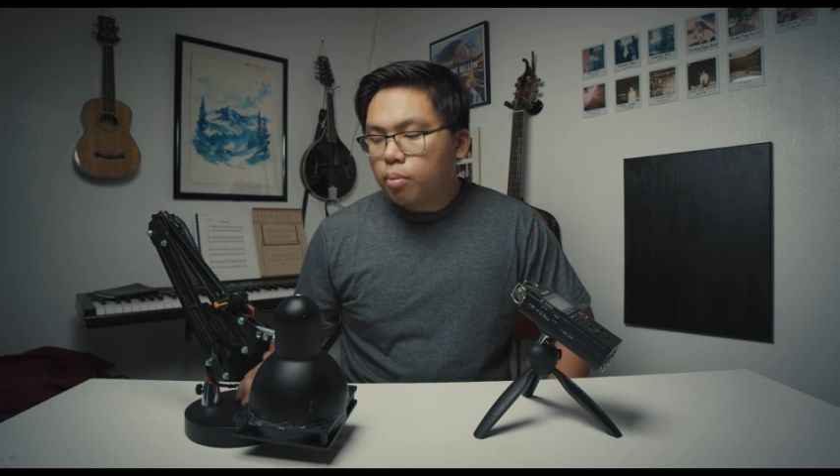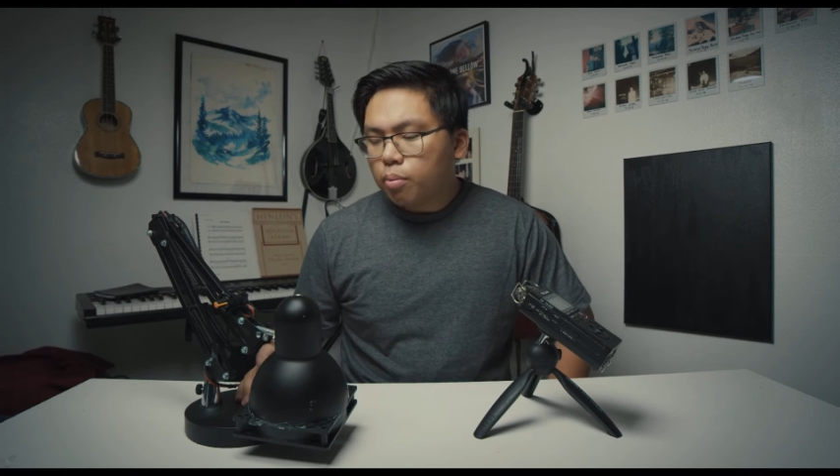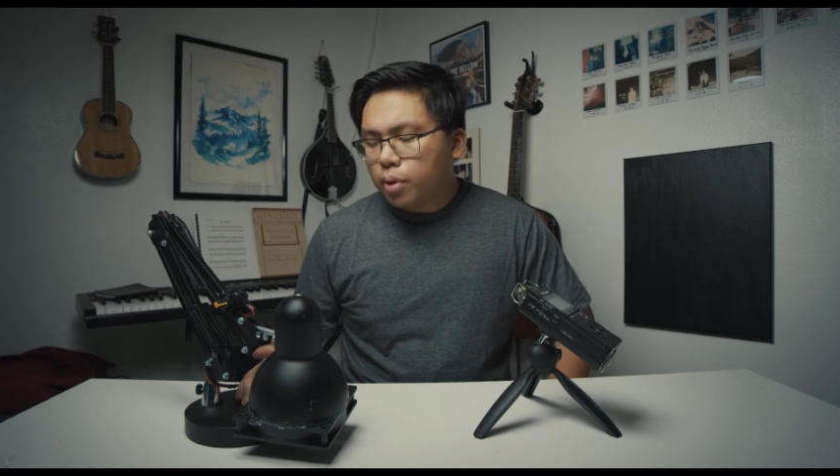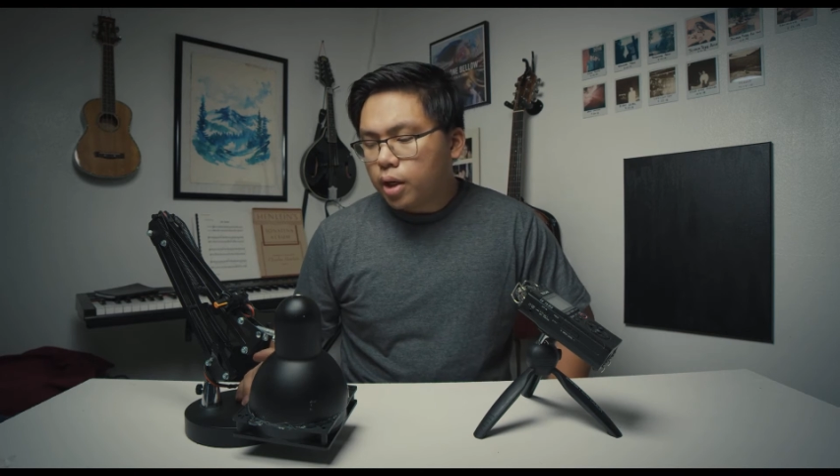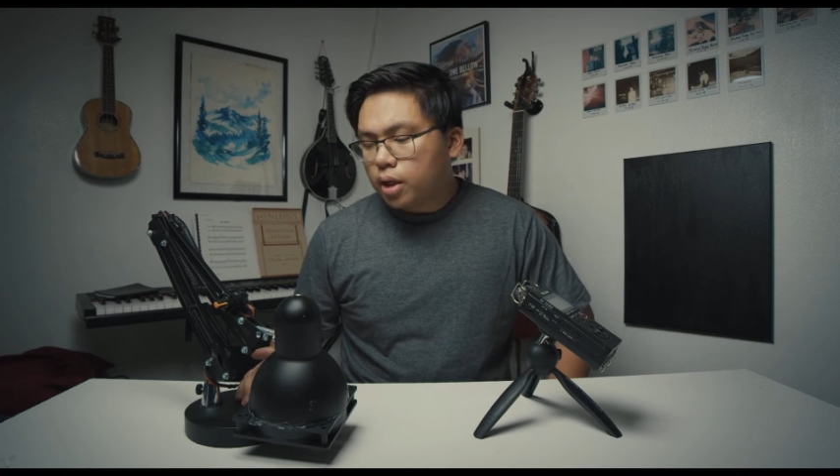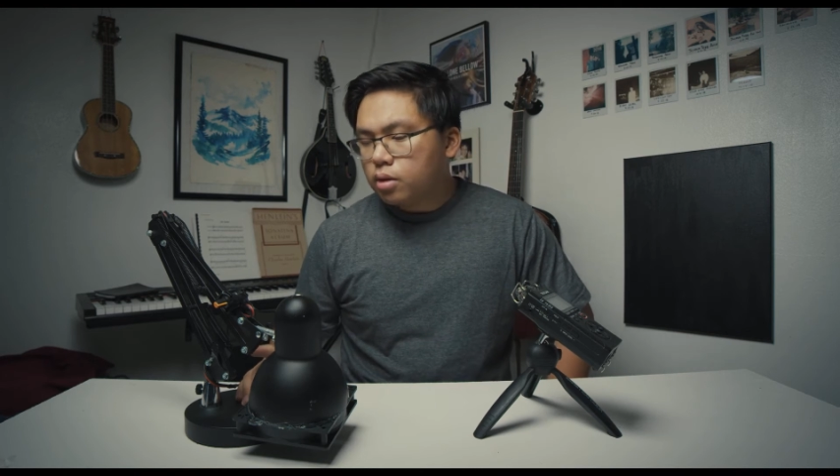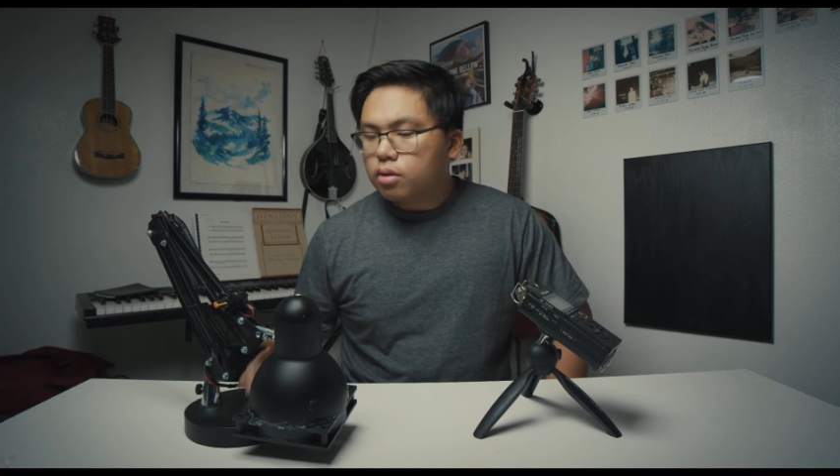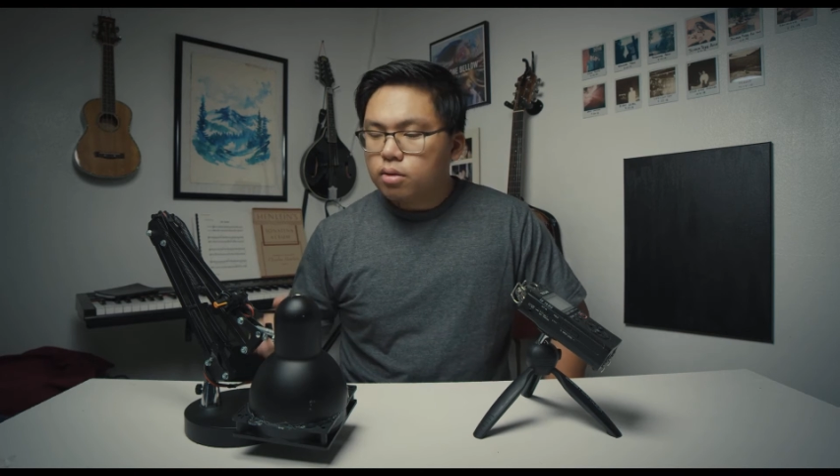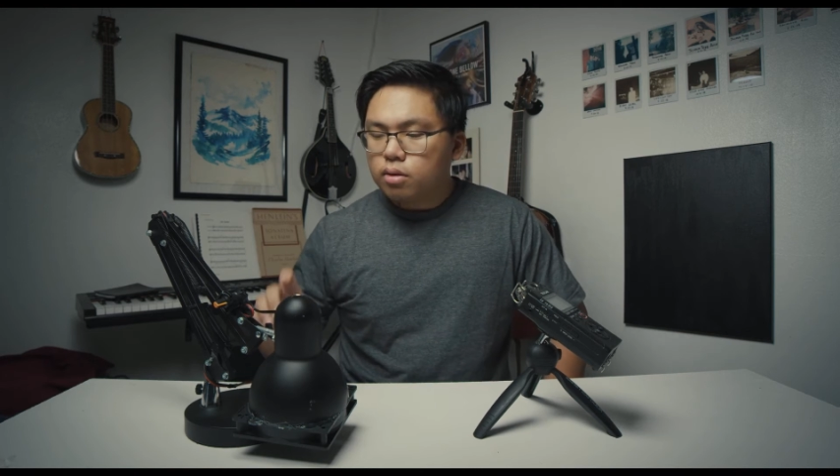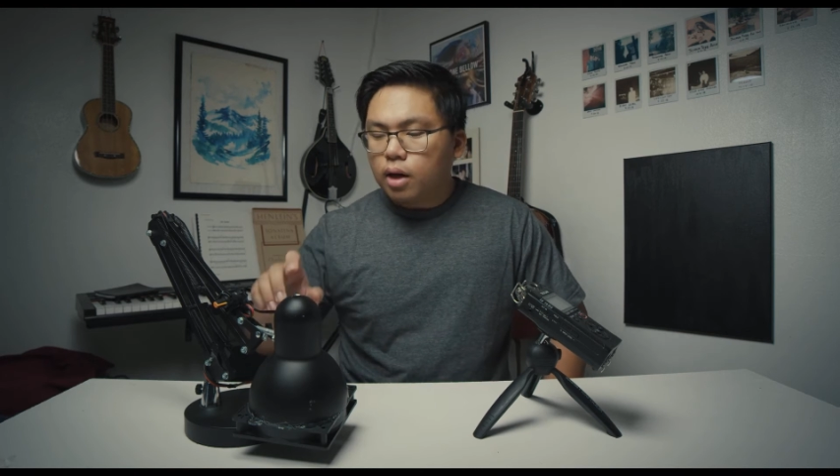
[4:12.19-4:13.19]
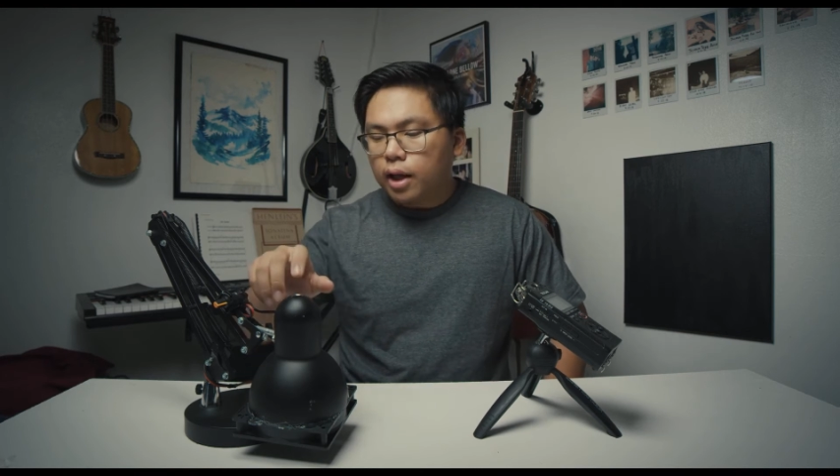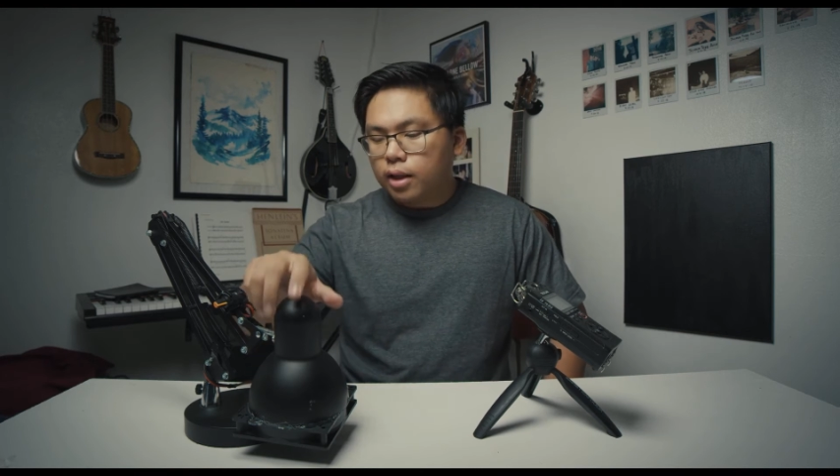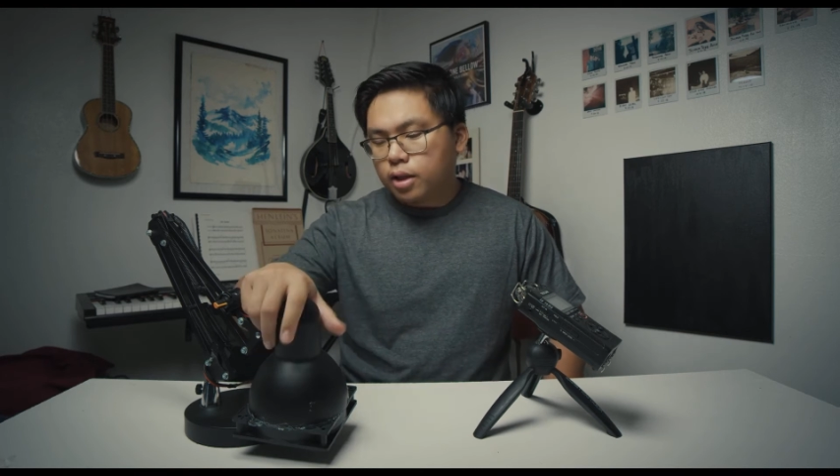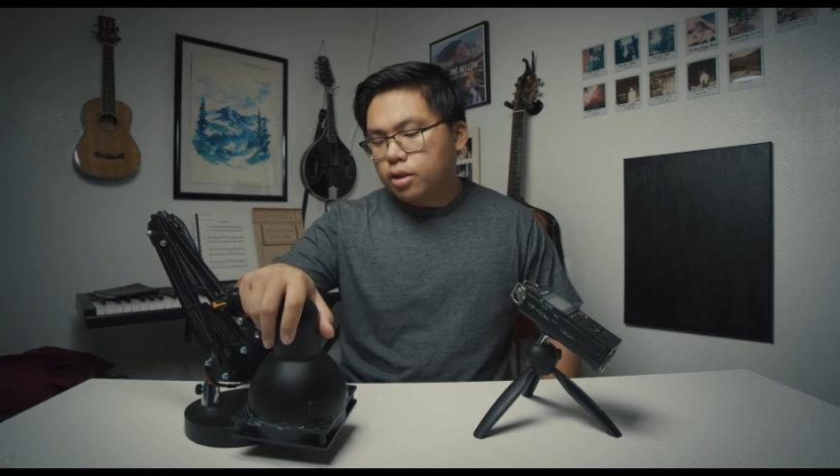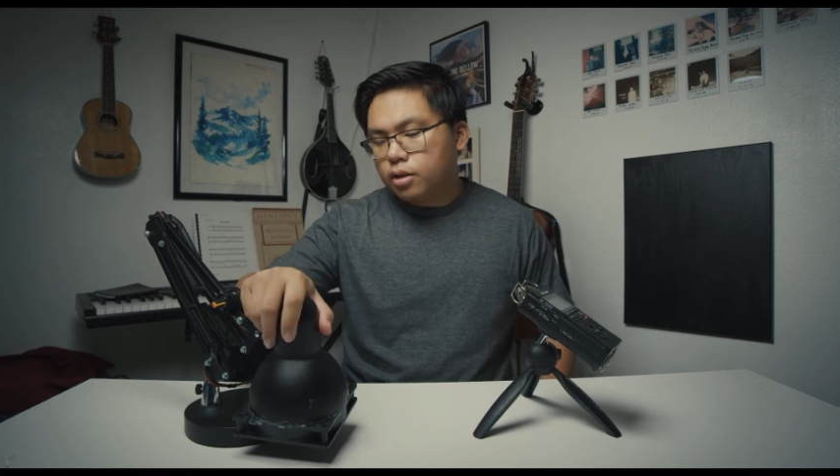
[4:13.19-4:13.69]
but I
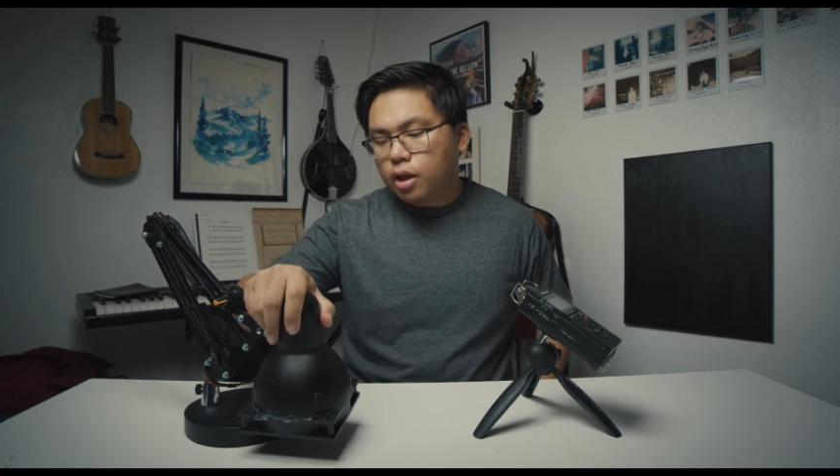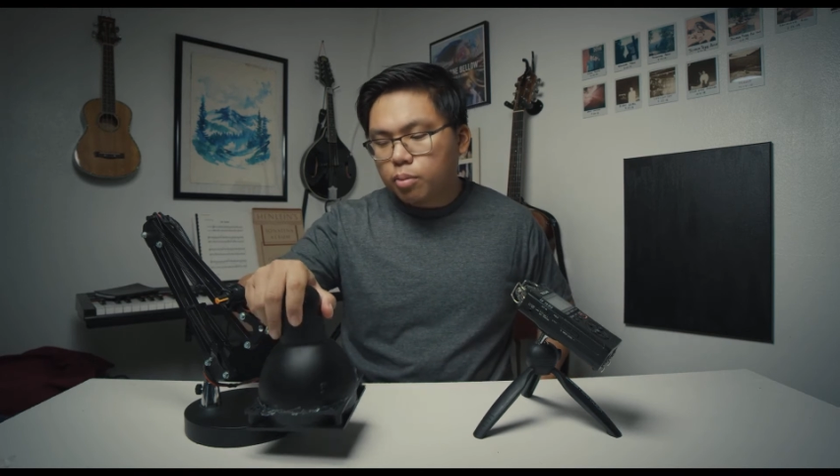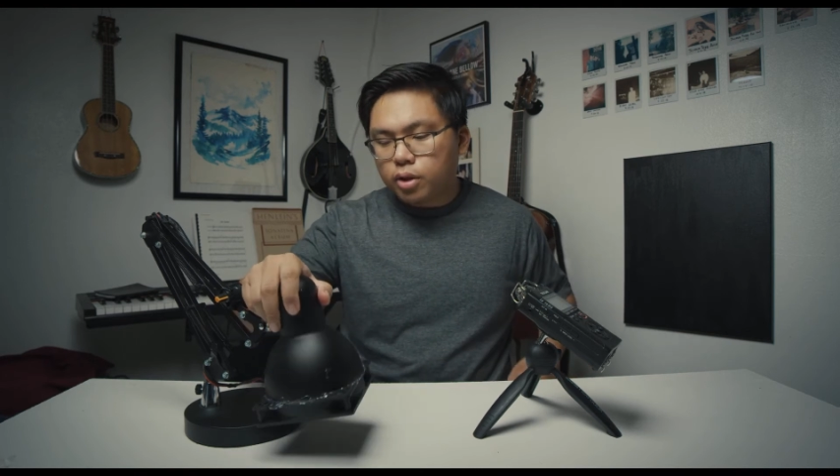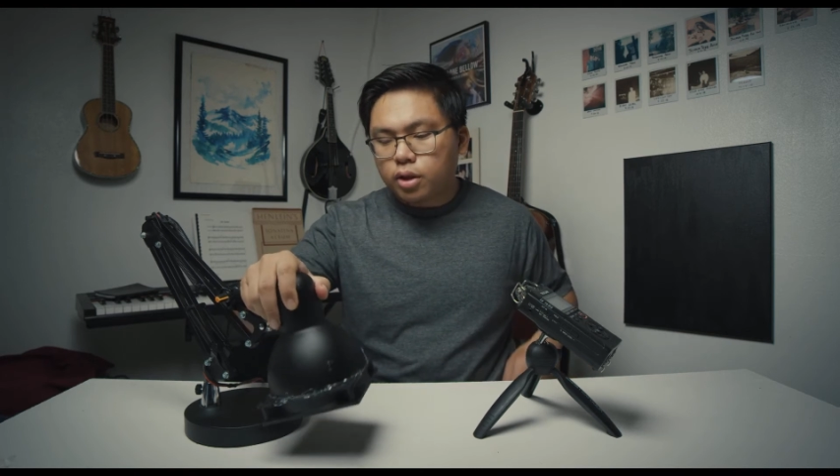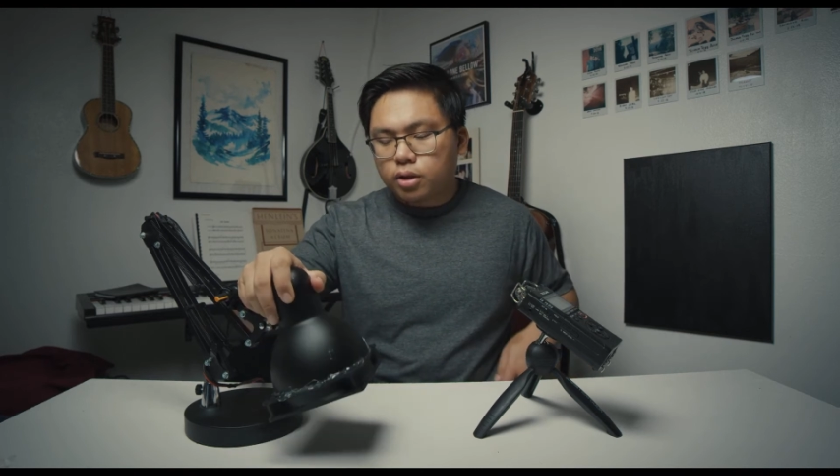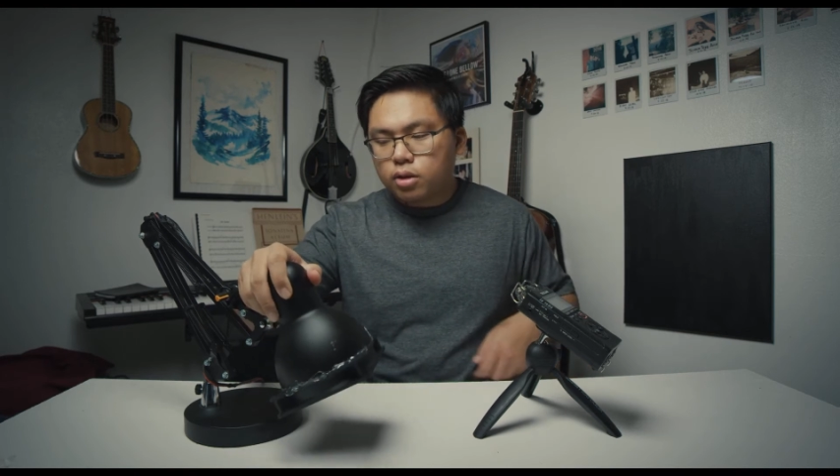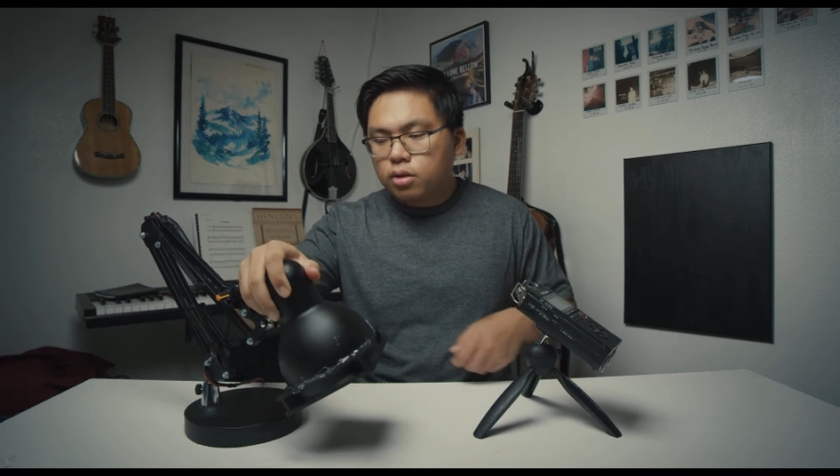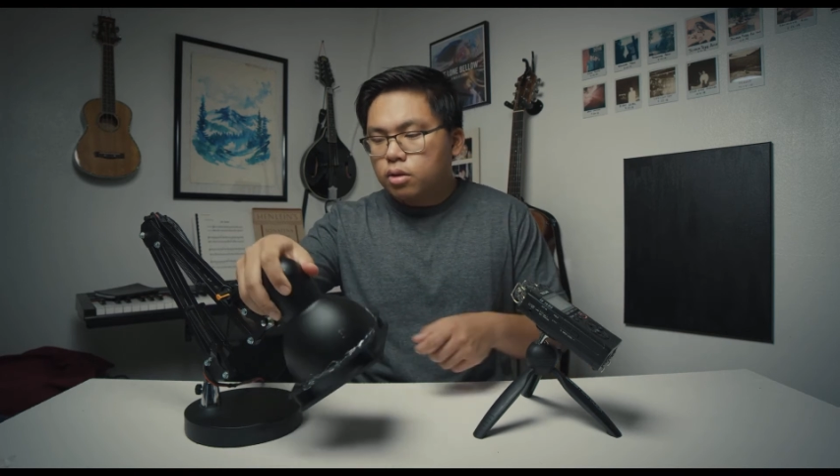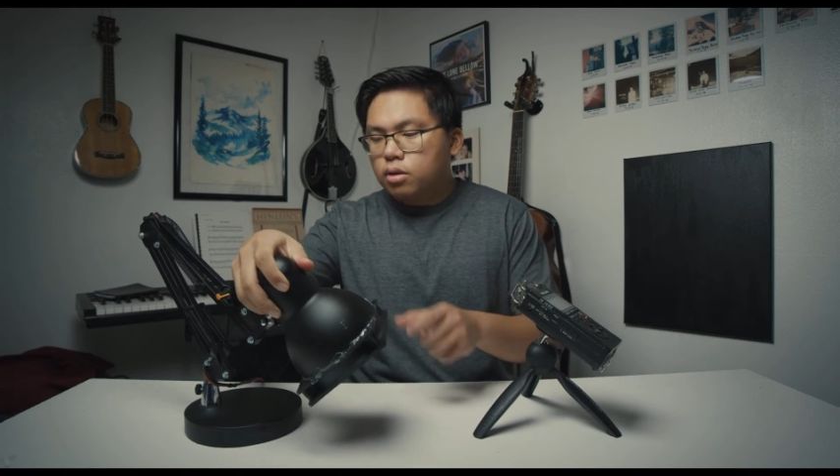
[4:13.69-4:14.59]
think it turned out pretty good.